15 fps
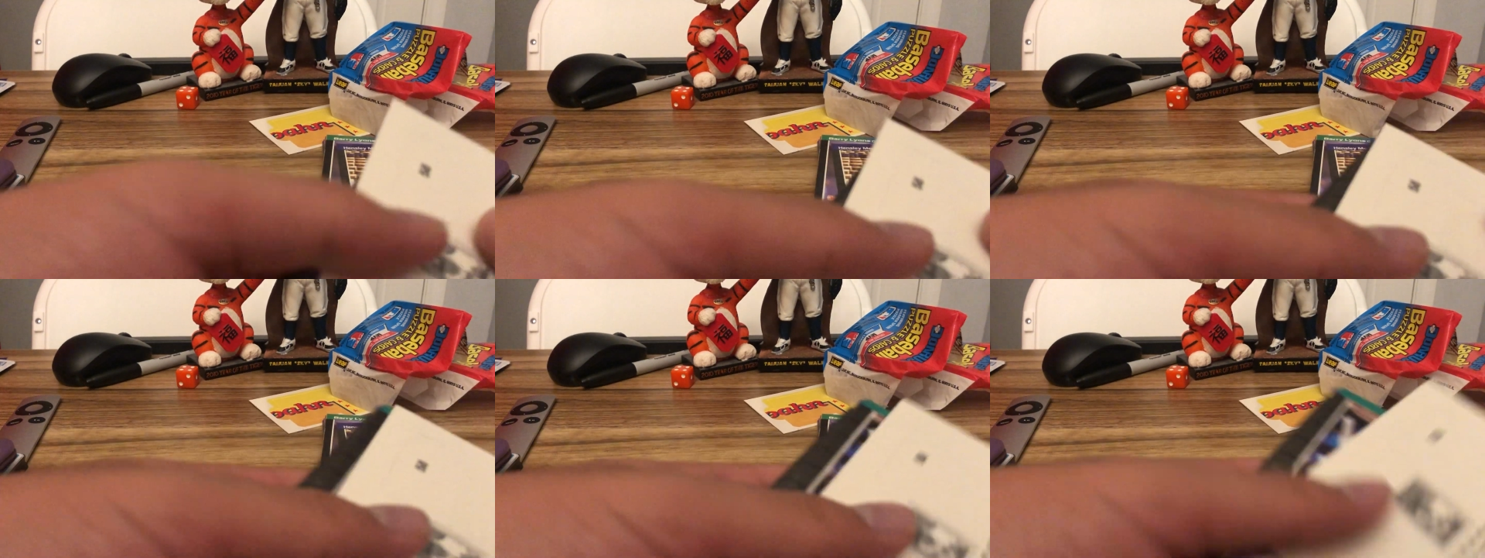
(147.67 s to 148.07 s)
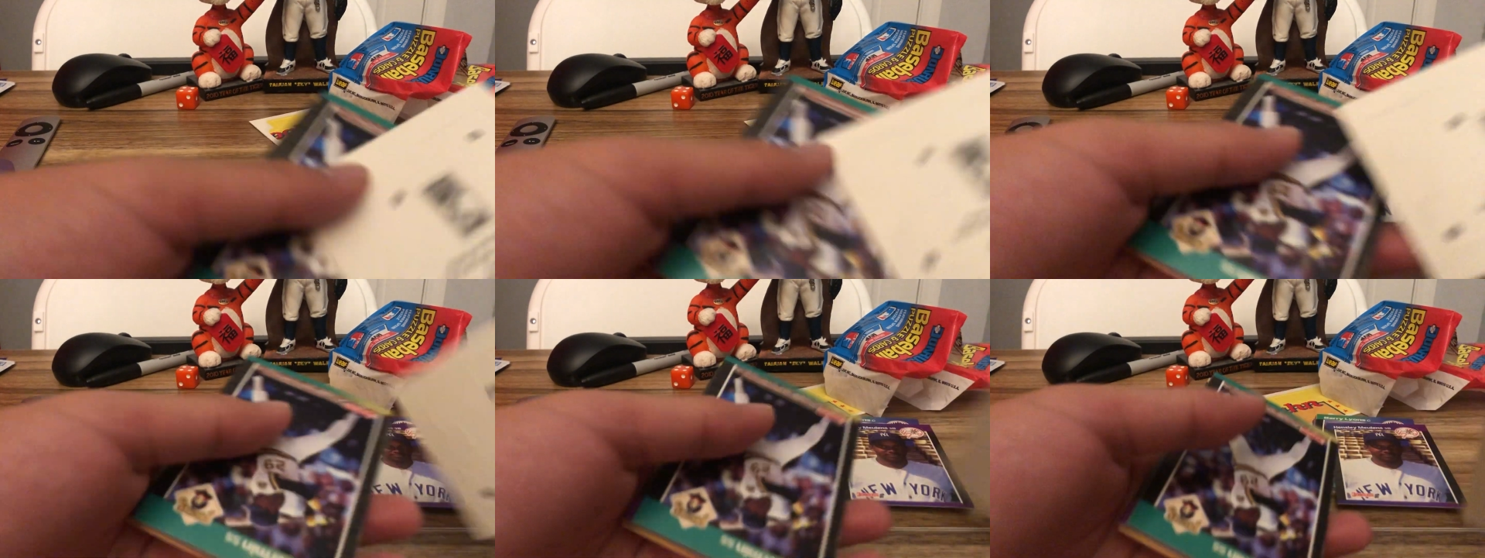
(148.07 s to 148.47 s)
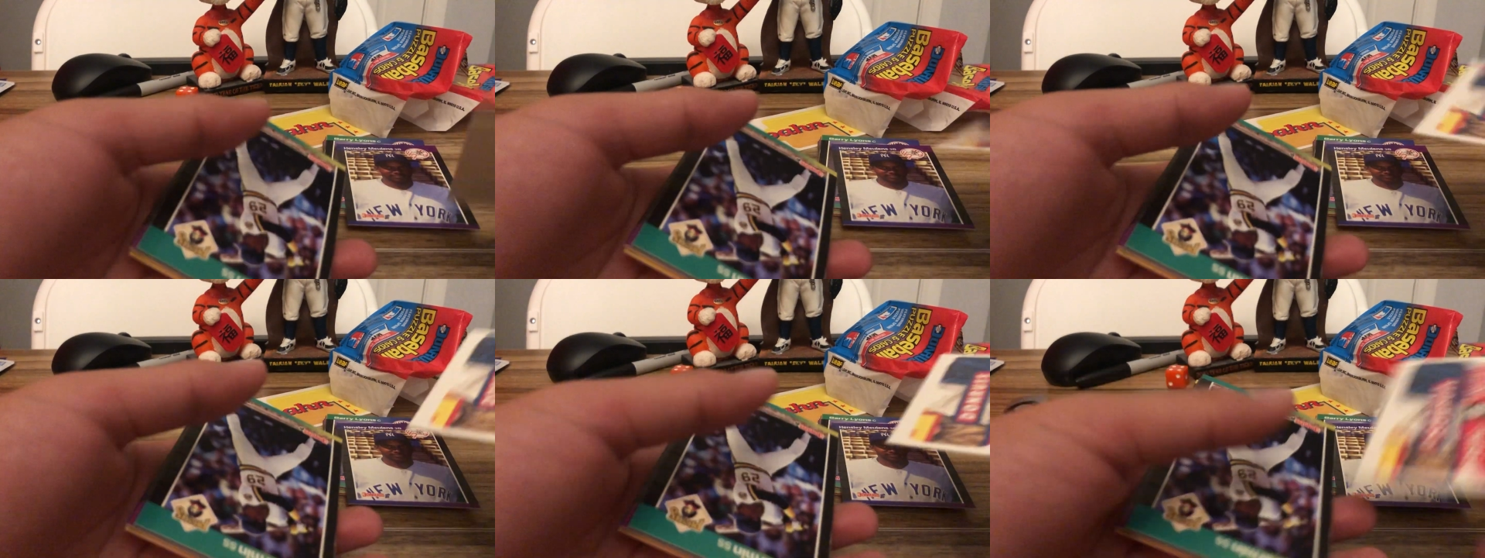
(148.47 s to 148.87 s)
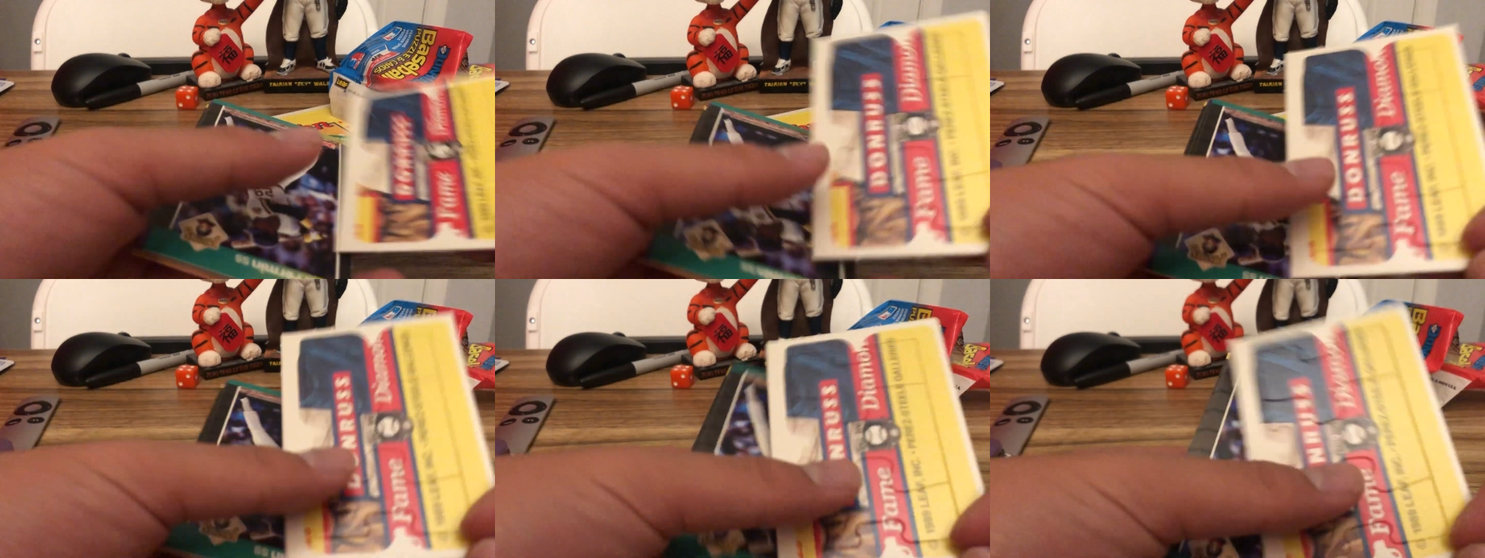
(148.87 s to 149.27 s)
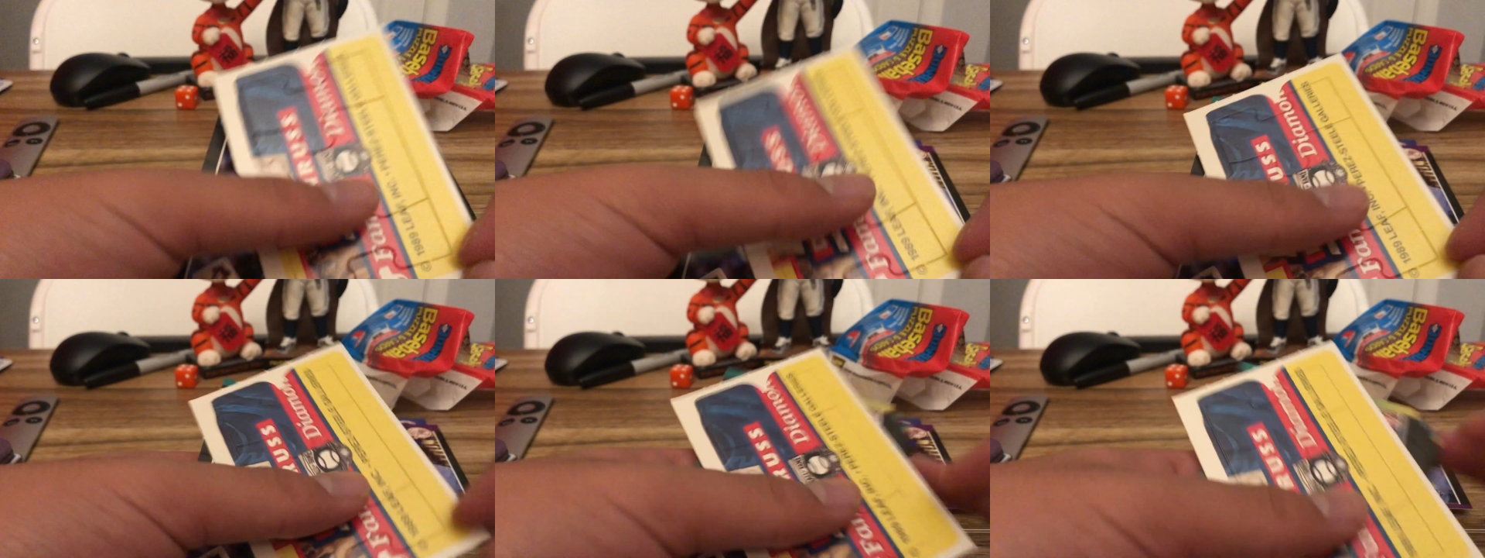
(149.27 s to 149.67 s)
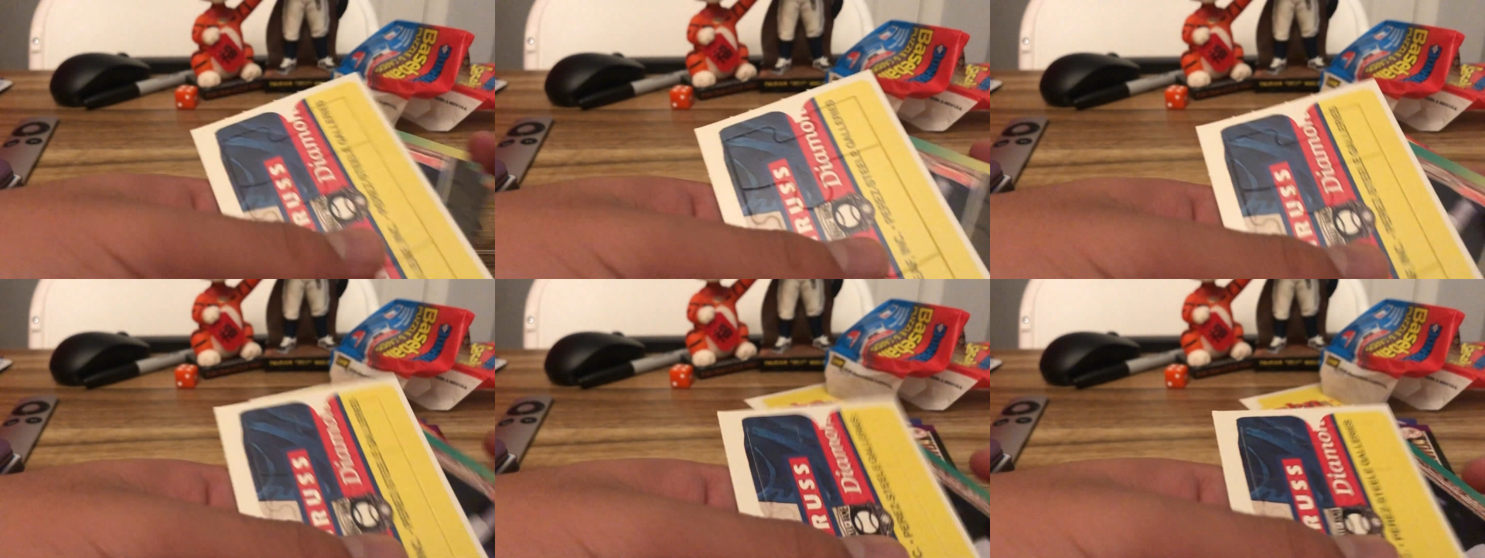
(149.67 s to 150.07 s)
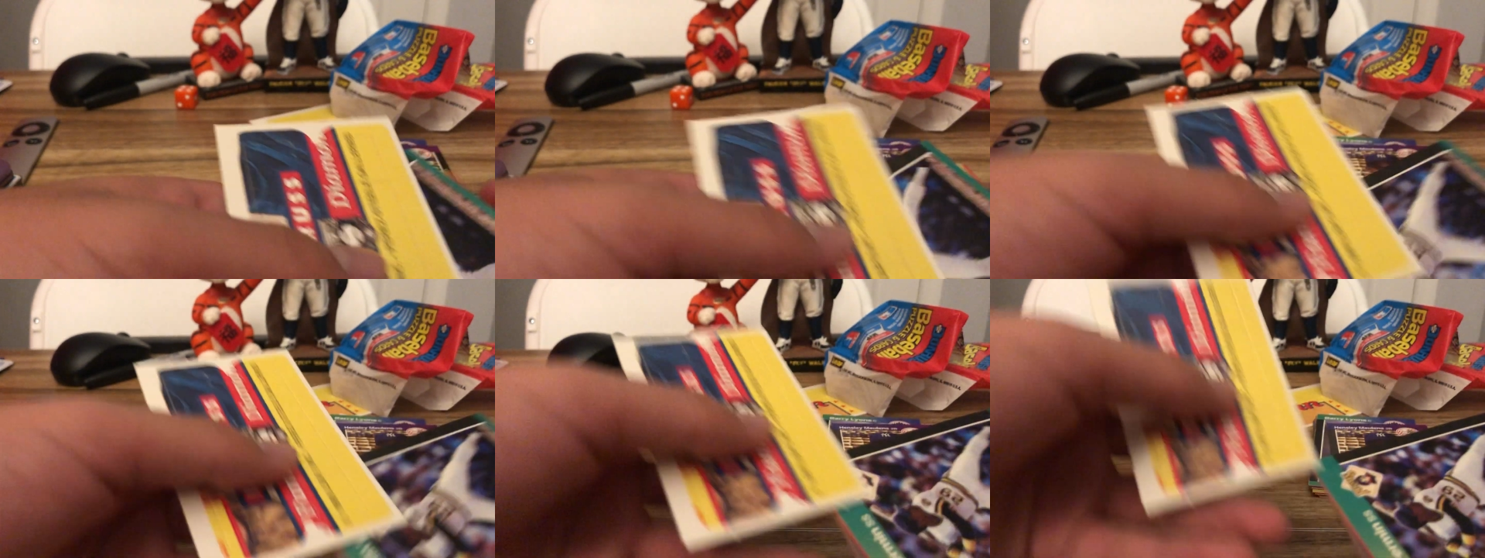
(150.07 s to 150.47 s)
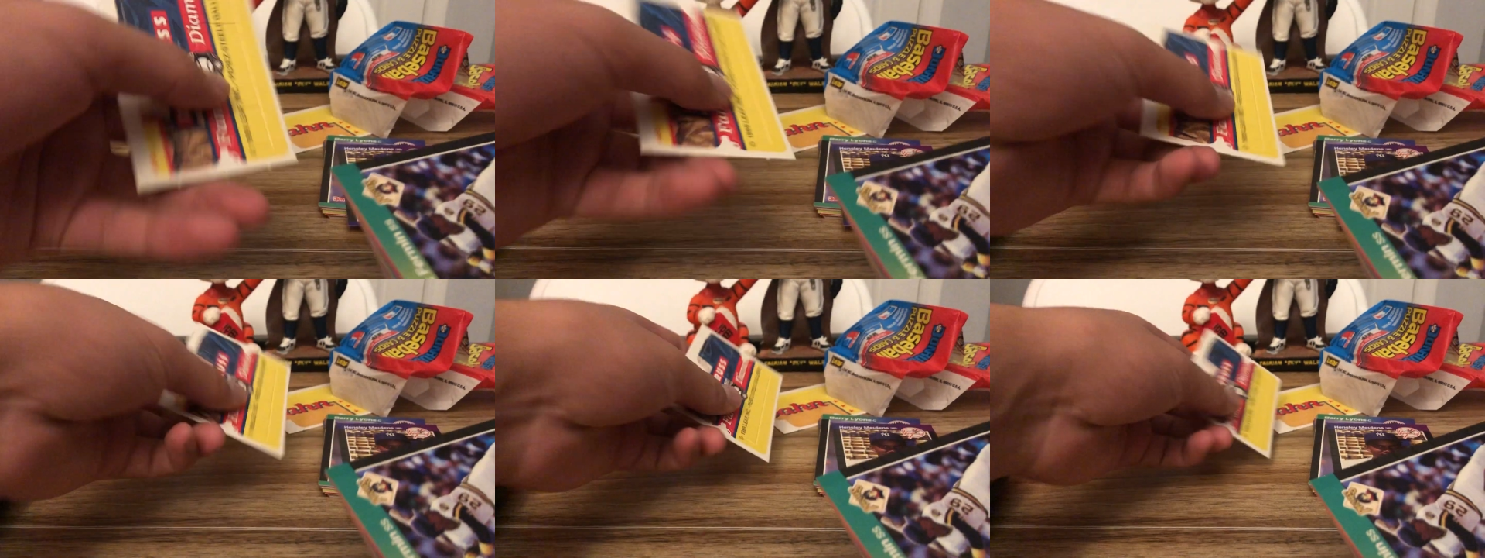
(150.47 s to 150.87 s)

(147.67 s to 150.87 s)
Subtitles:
(no speaker visible)